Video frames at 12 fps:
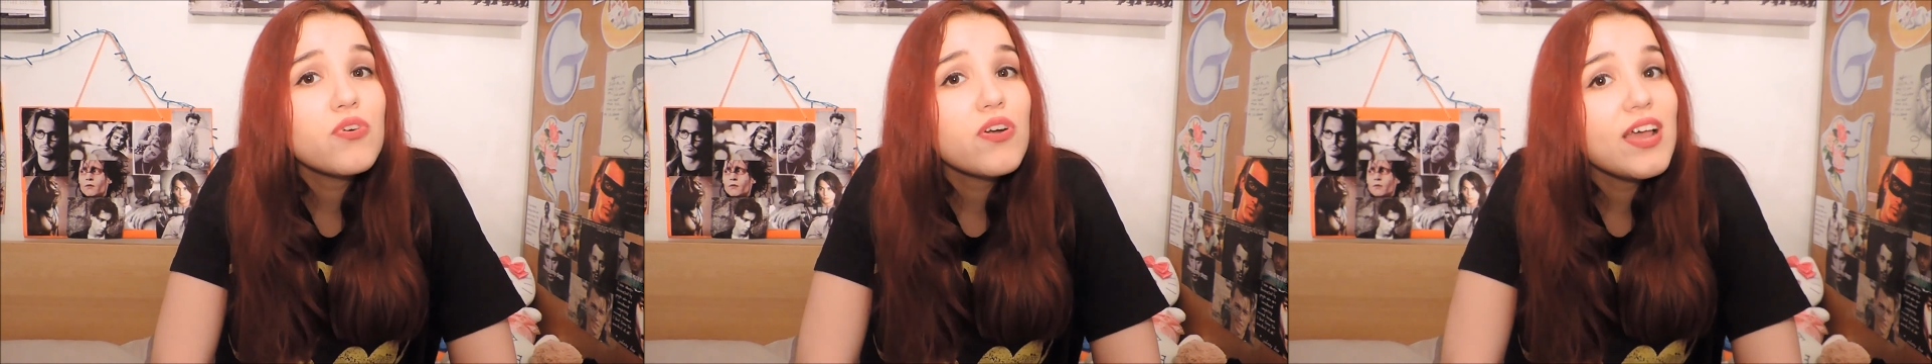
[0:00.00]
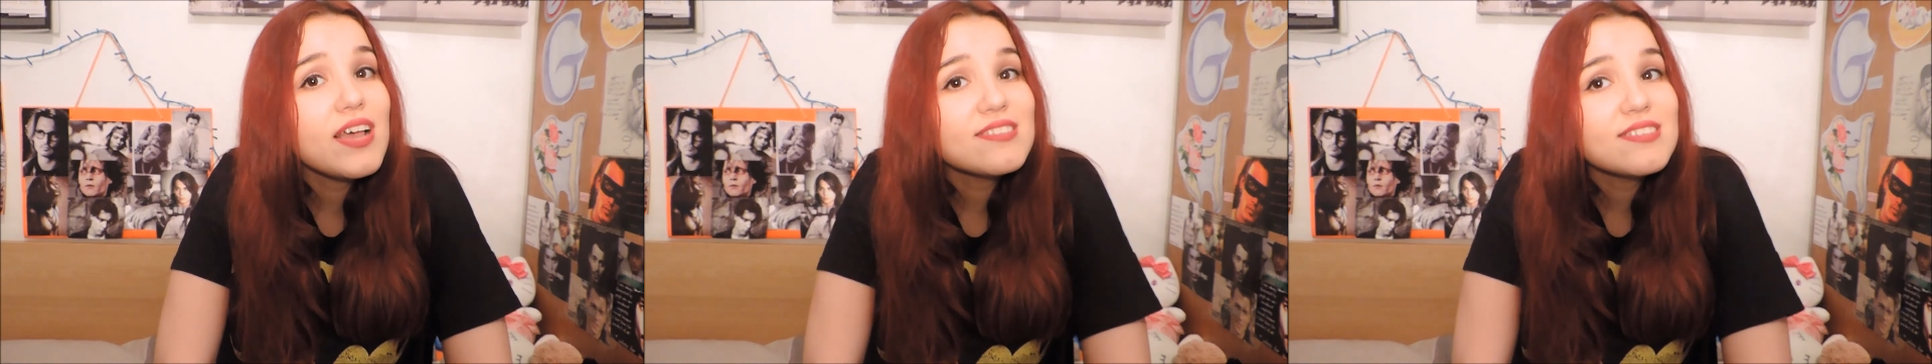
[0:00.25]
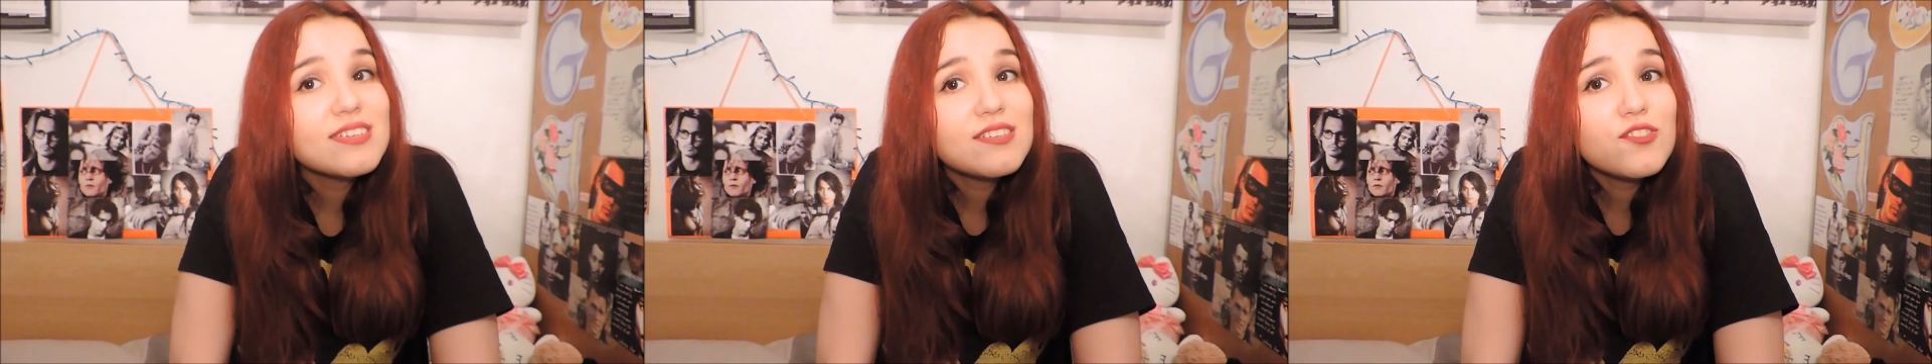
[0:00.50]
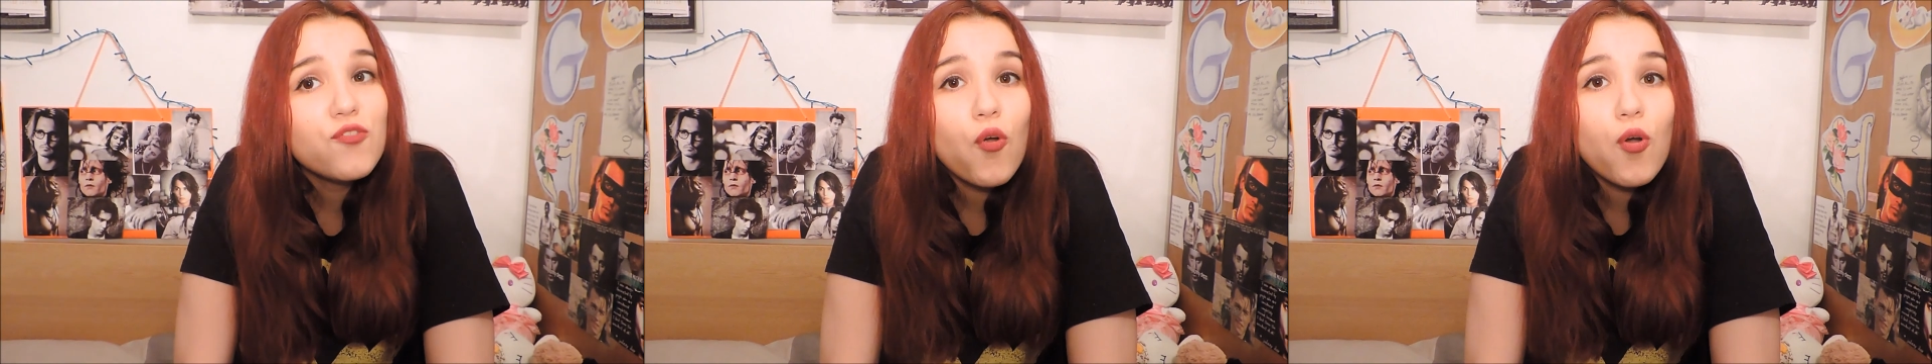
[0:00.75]

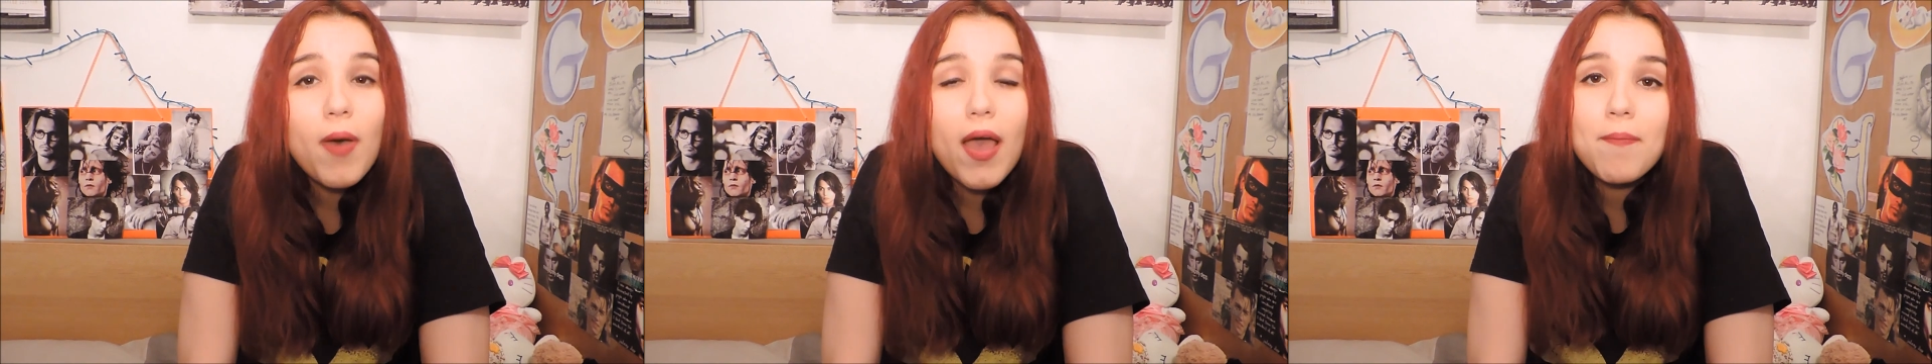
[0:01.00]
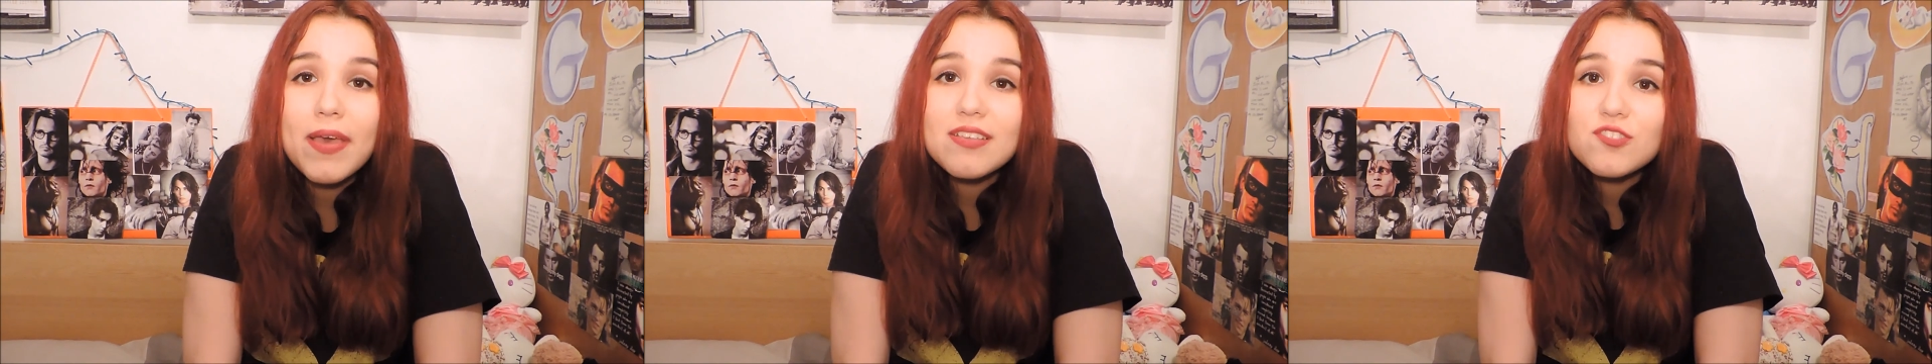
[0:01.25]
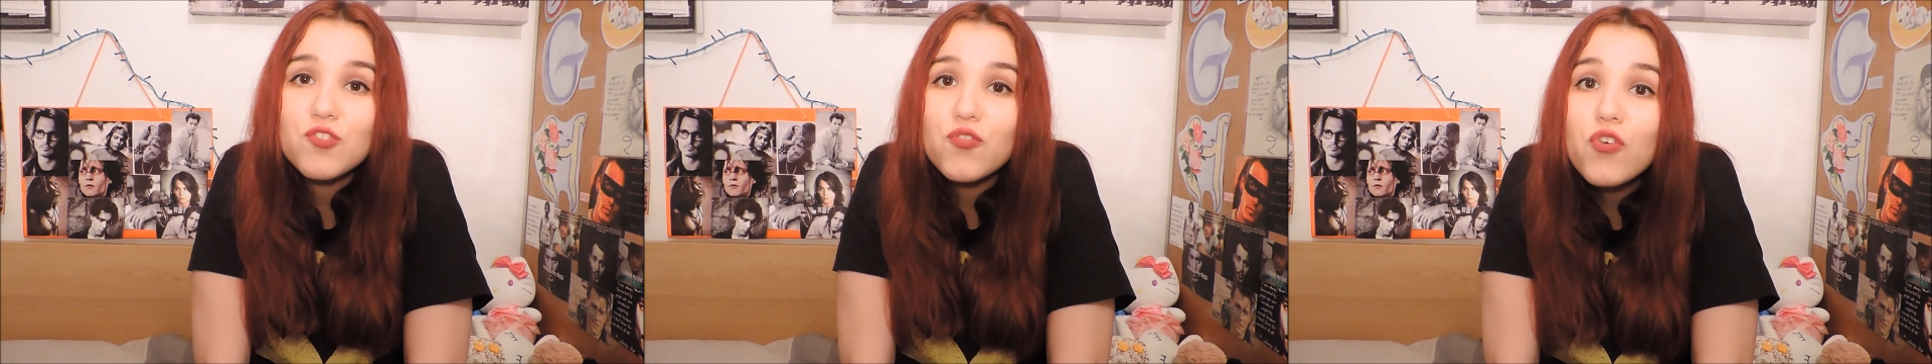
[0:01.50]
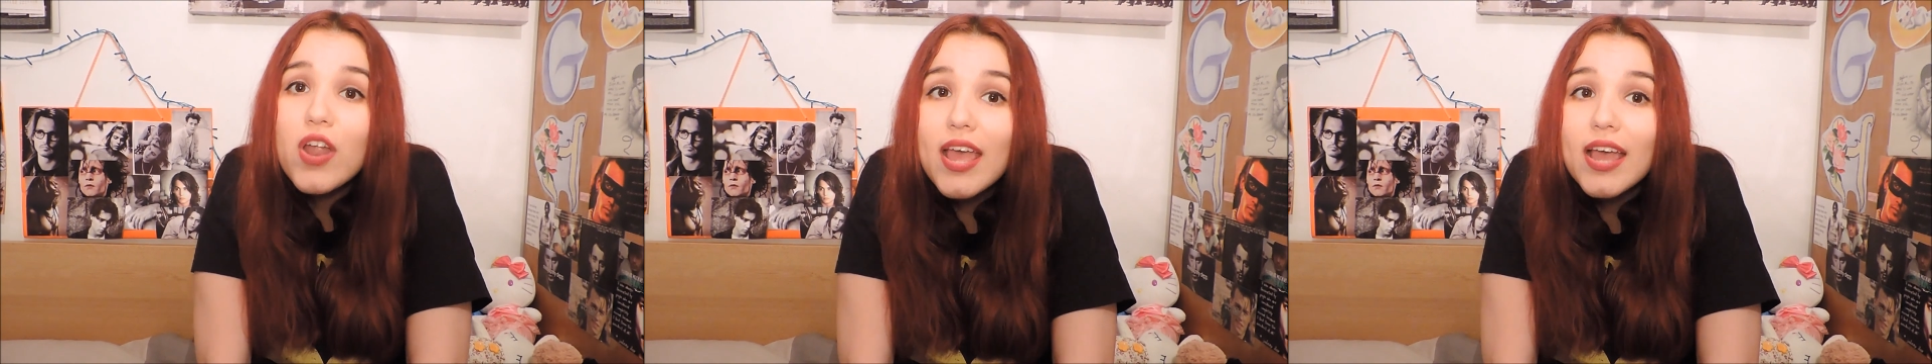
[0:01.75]
present for my best
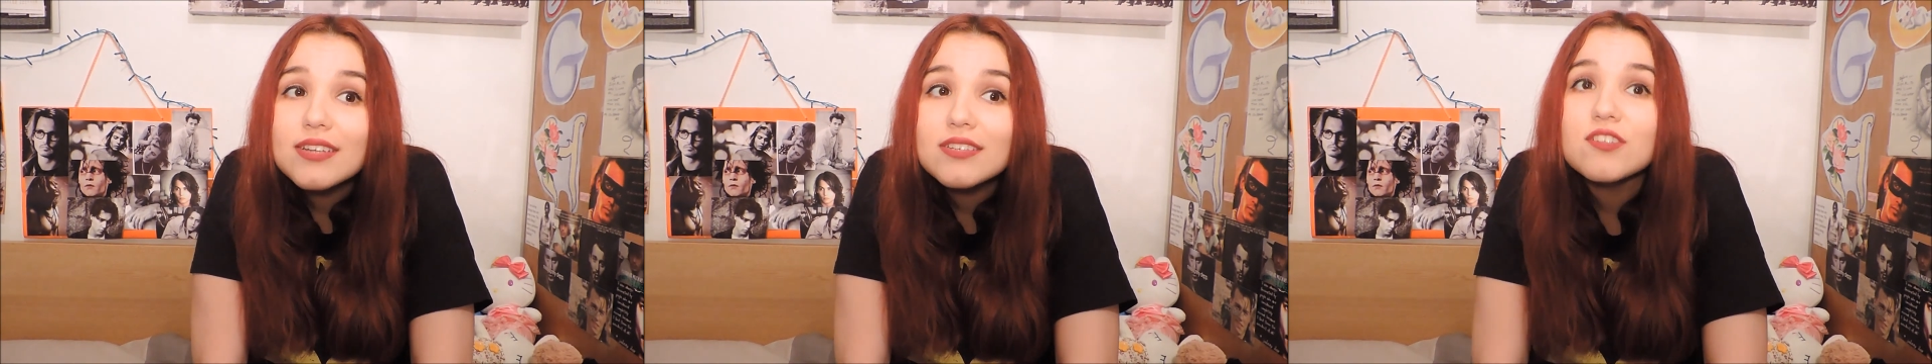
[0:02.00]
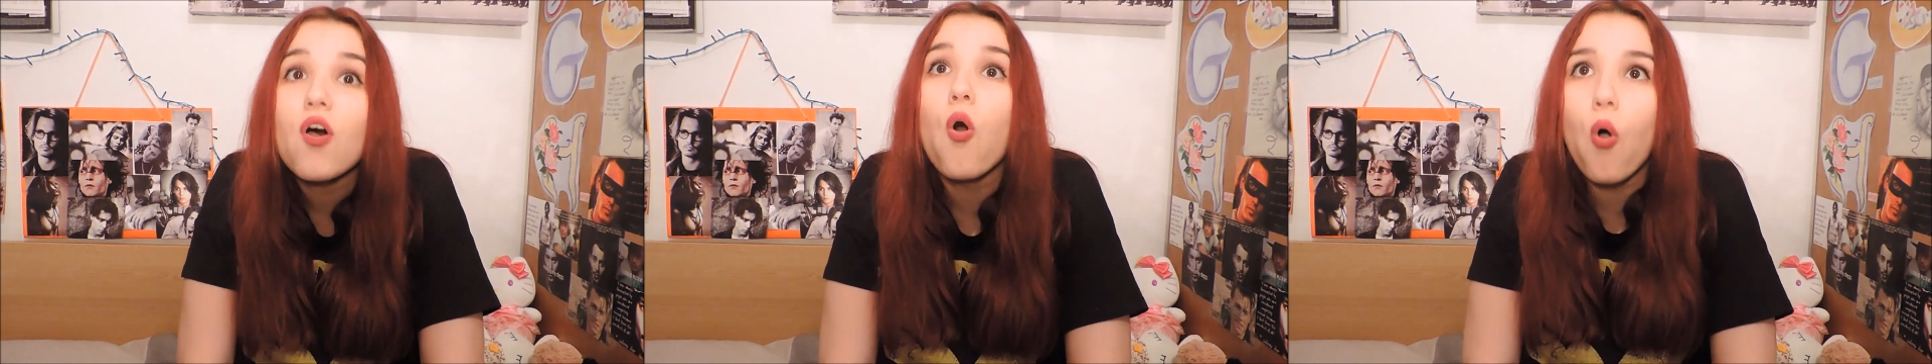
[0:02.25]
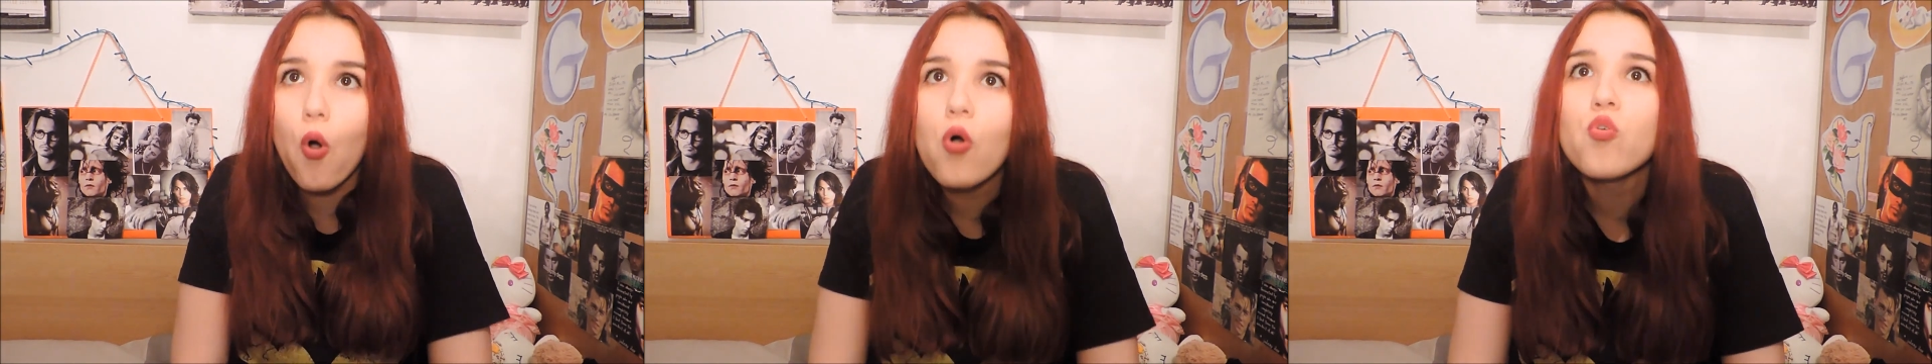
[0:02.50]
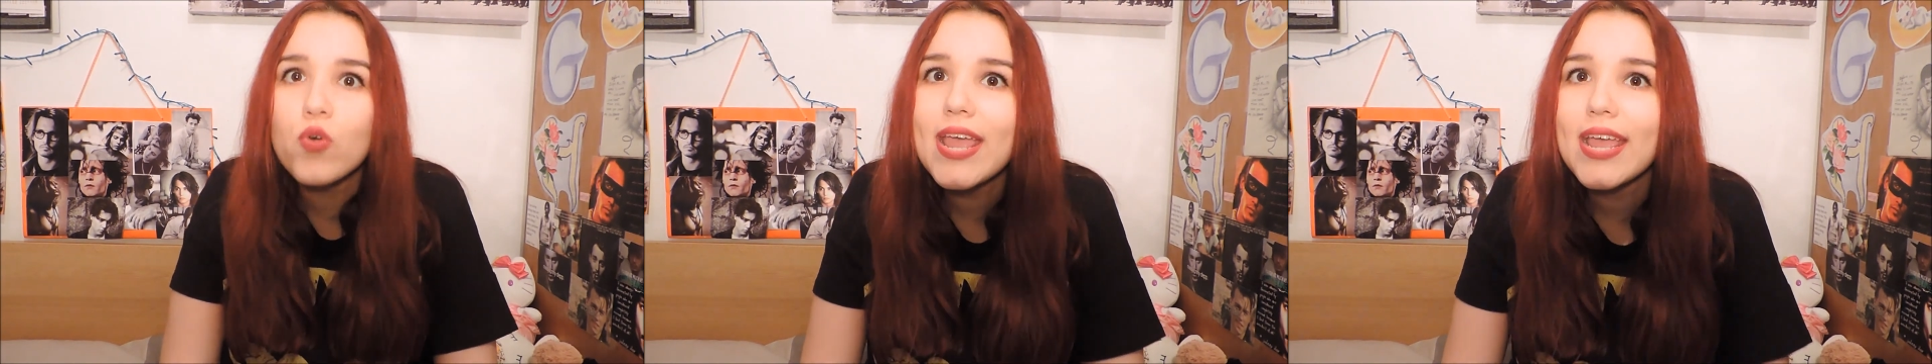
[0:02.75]
friend
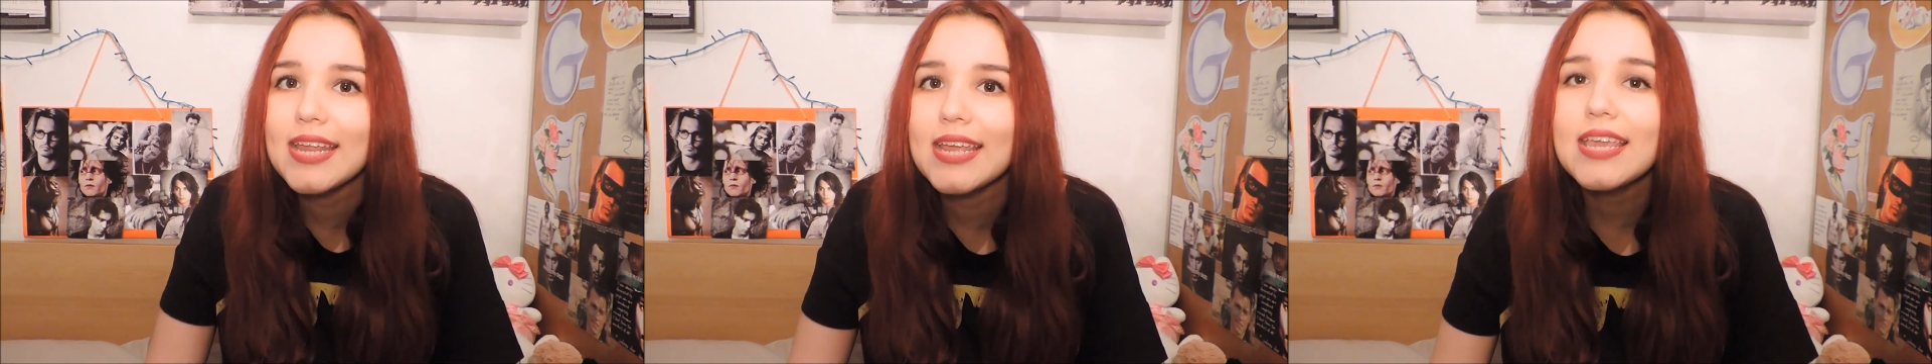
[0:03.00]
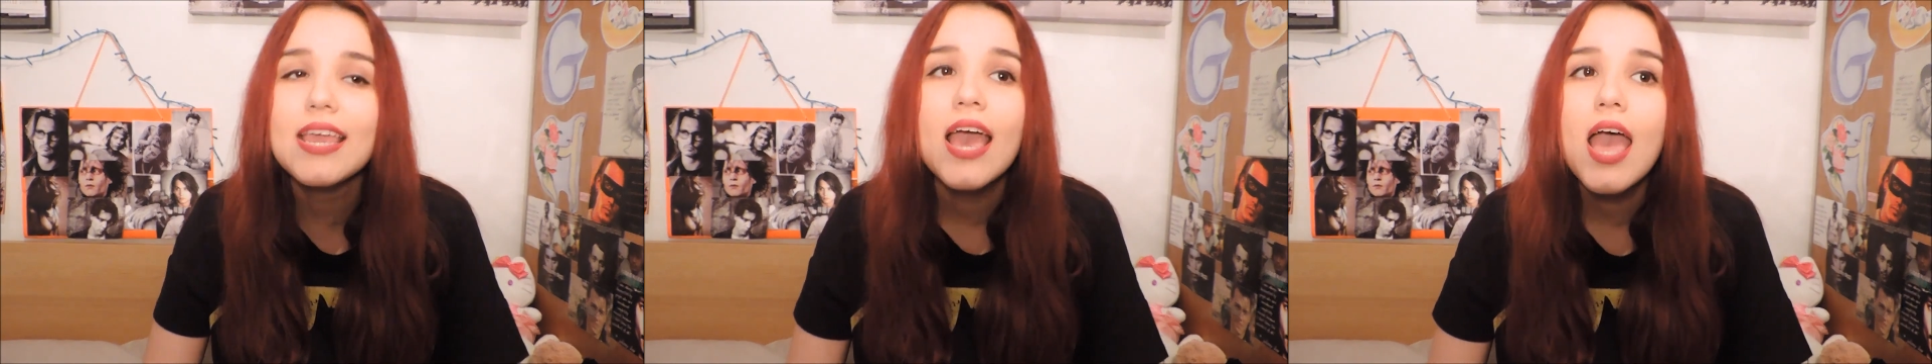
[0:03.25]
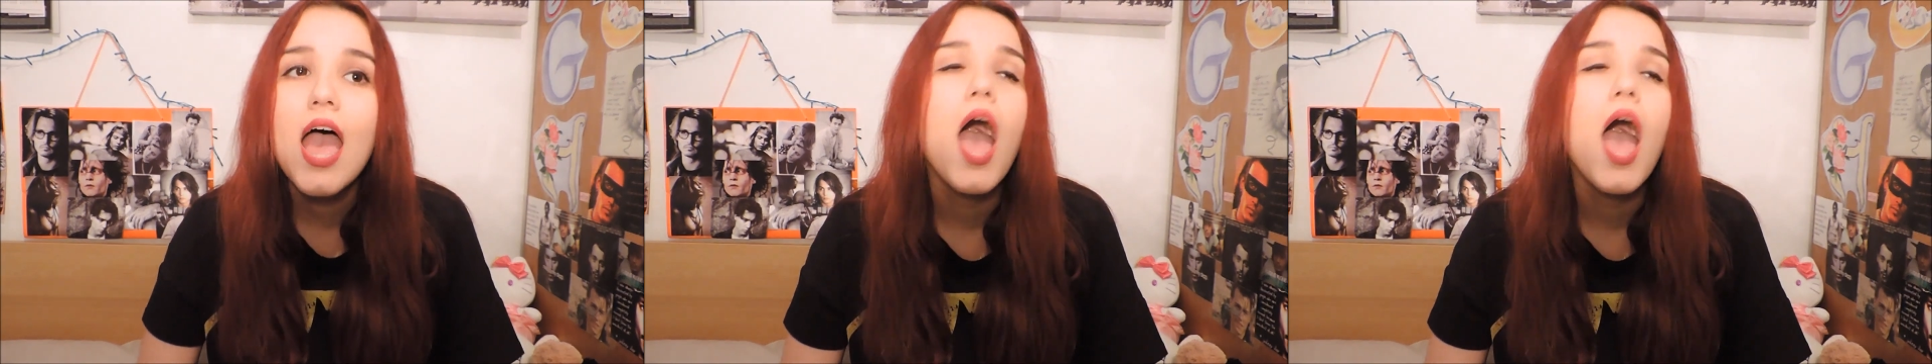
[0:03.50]
already.